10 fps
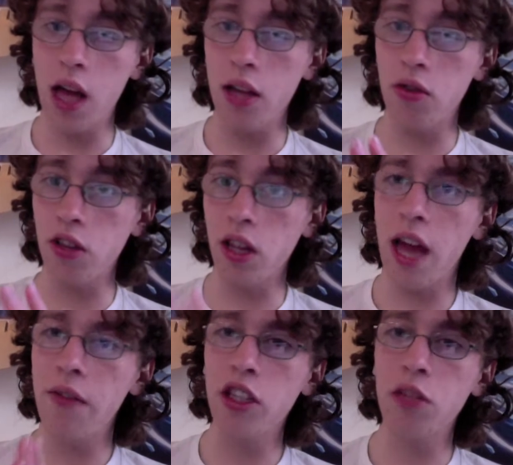on why
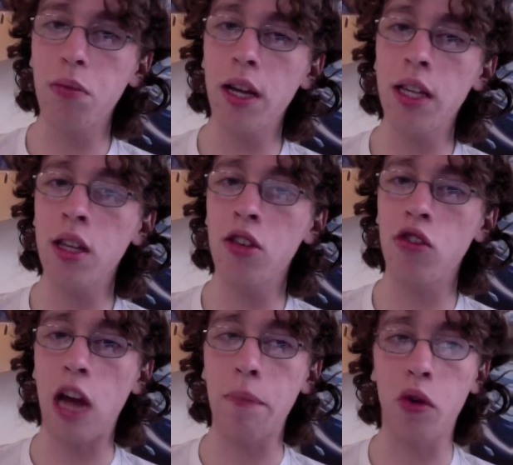his spike is
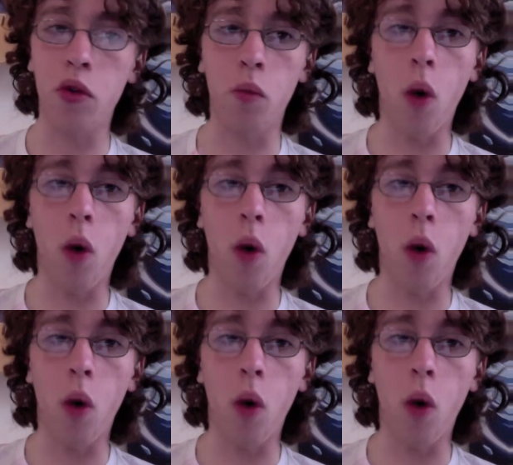so